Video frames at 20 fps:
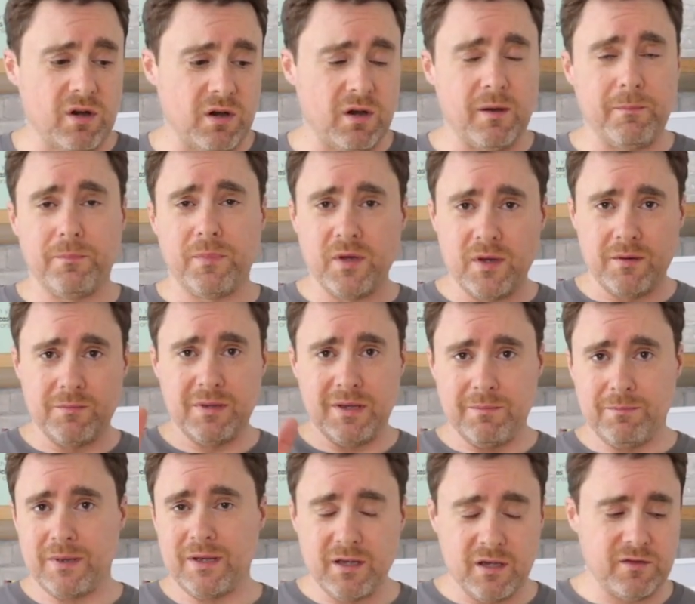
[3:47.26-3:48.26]
are going to be
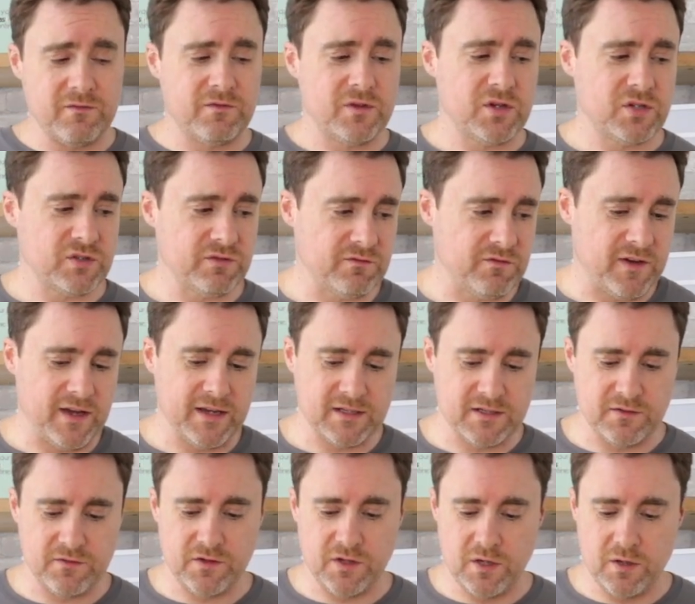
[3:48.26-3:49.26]
a big conversion
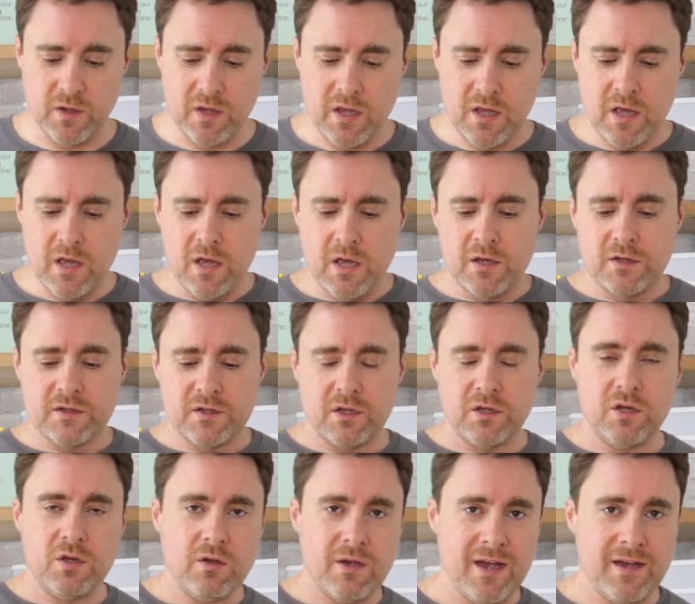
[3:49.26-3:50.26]
factor for you. So
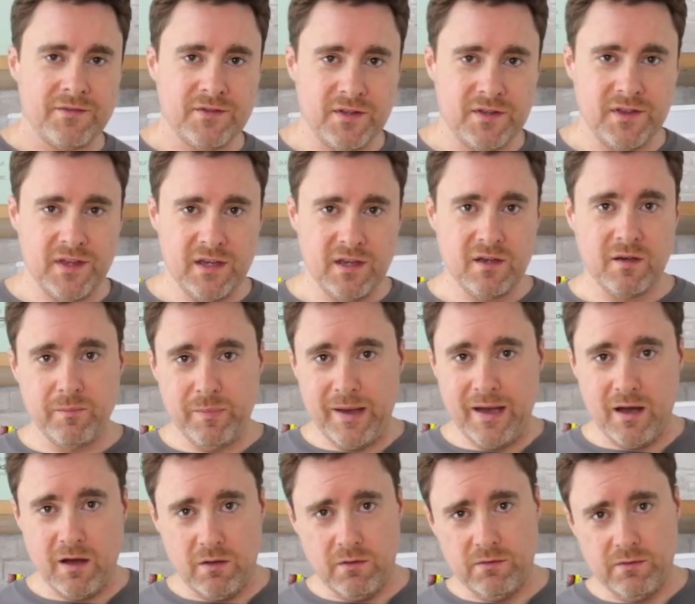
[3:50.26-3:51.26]
you have to think
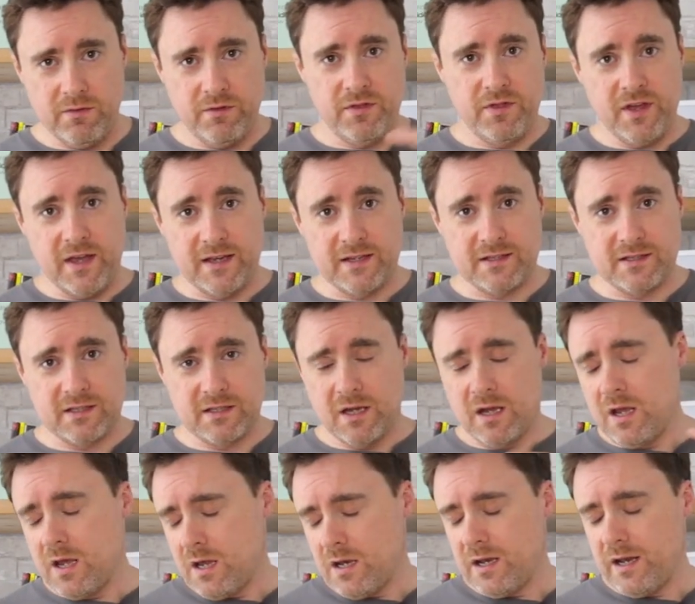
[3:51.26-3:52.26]
about this.
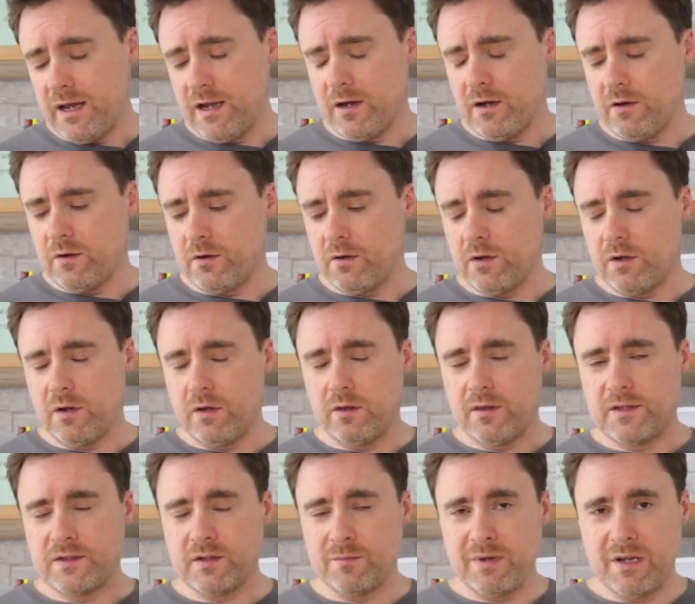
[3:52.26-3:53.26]
Now,
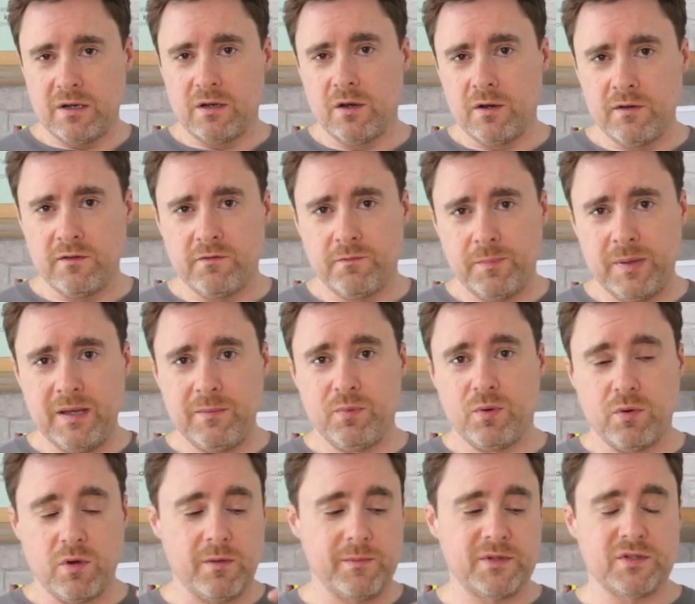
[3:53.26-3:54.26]
there's going to be a lot of
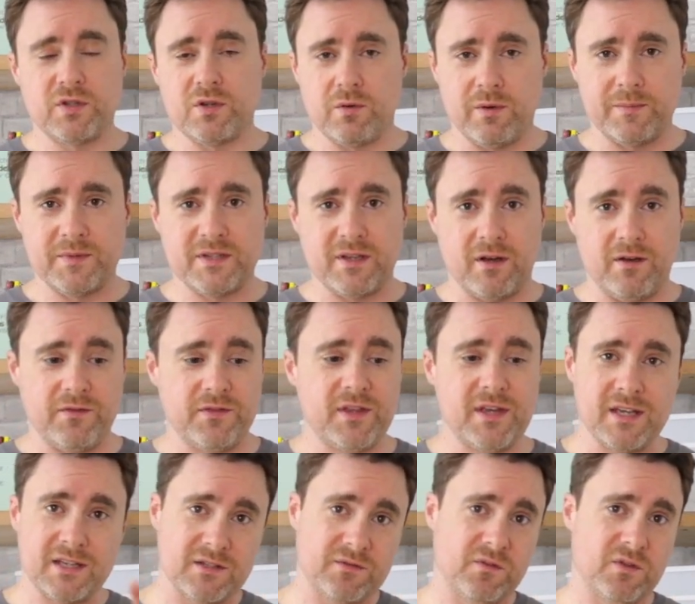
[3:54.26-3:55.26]
people coming to your website on
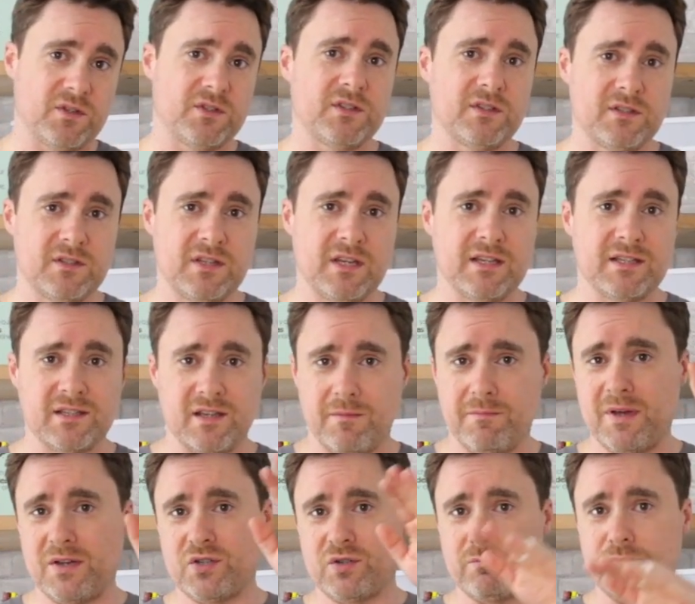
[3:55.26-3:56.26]
this versus this. I
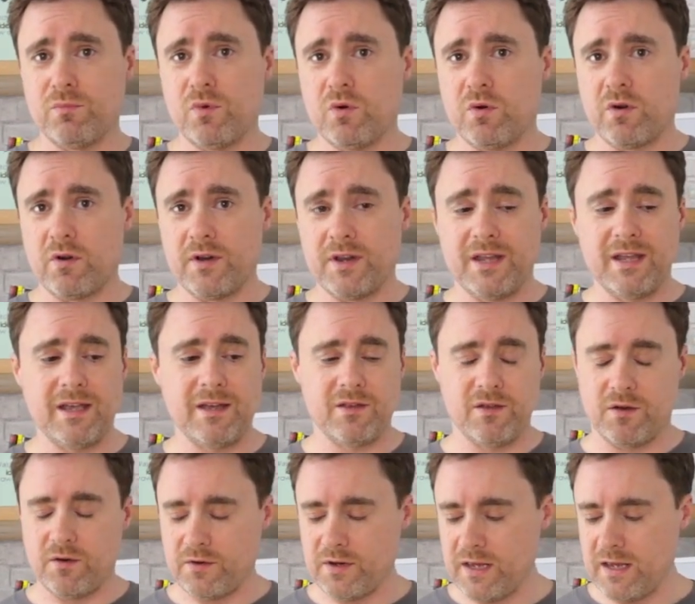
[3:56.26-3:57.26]
imagine more on here
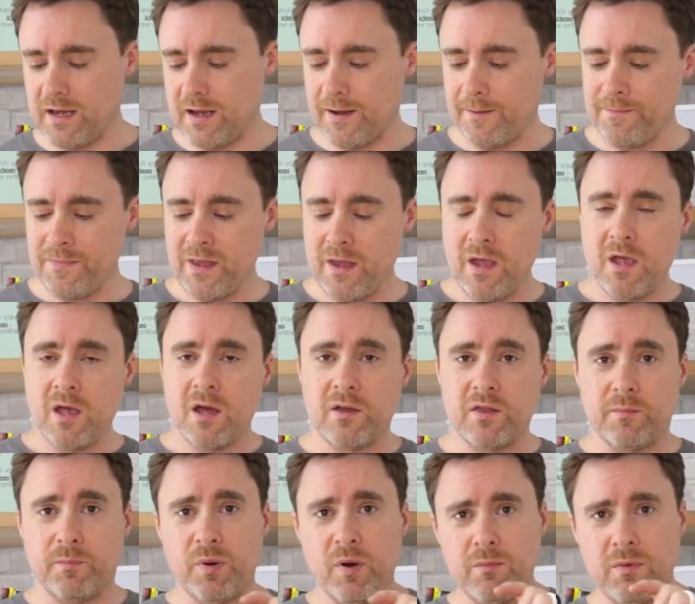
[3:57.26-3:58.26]
than on here.
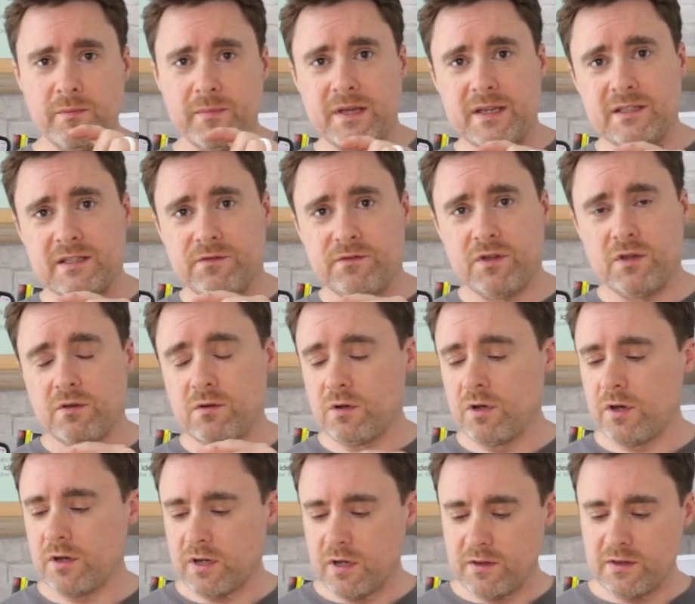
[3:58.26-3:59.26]
And the problem is, if you
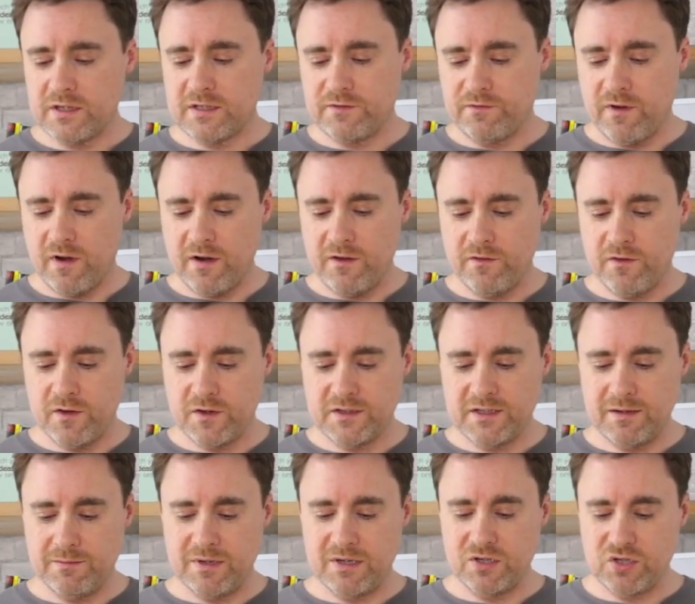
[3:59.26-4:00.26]
look at this very
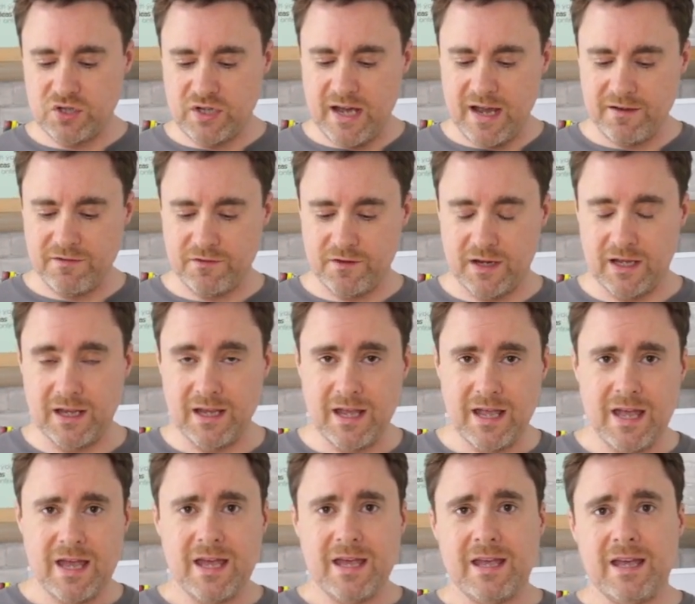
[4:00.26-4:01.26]
first image, Daphne,
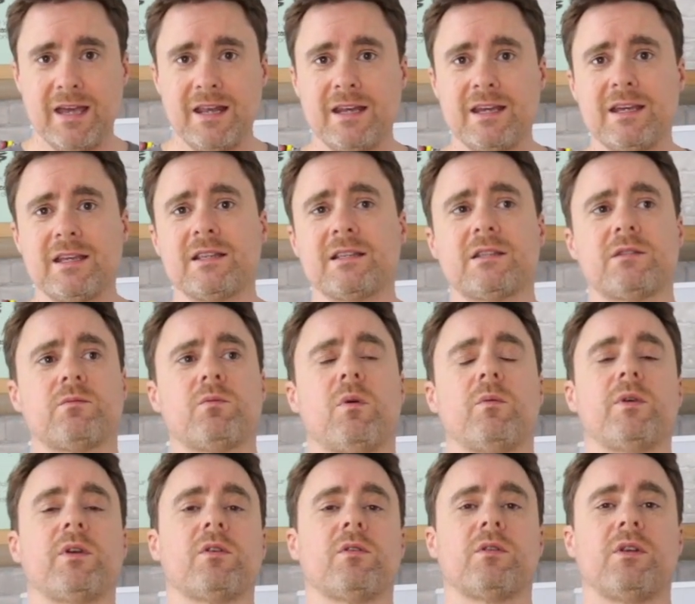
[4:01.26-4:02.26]
it is
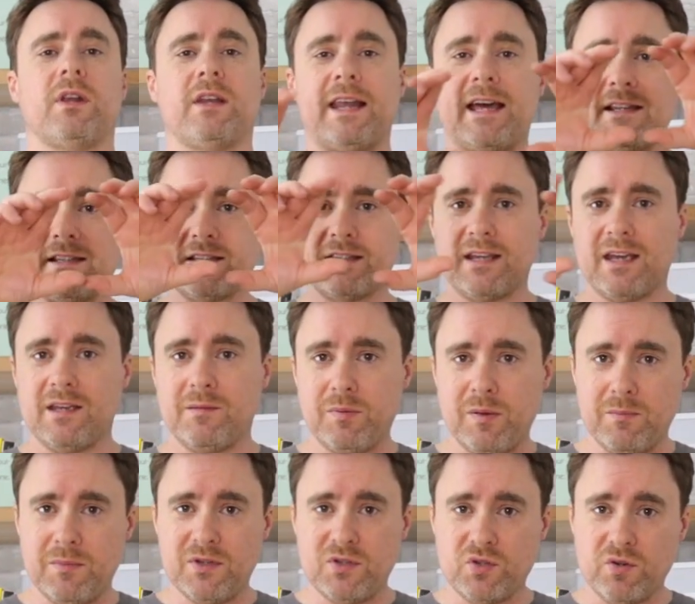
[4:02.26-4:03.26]
what we call a
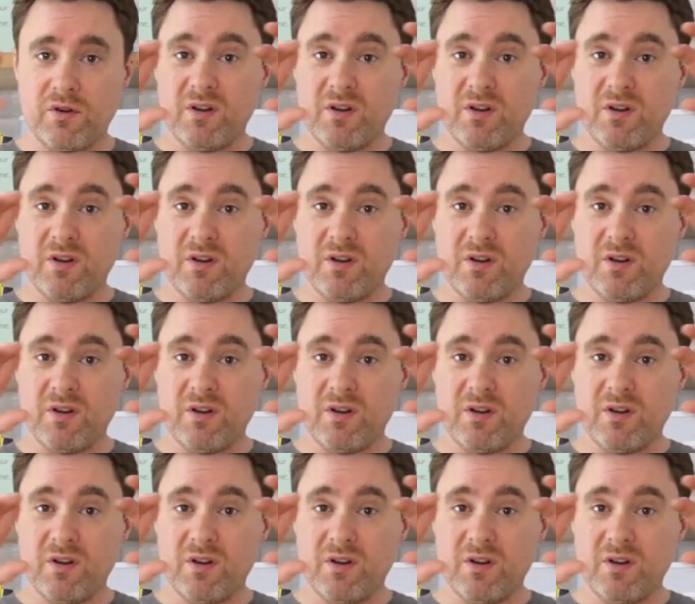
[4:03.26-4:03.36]
landscape image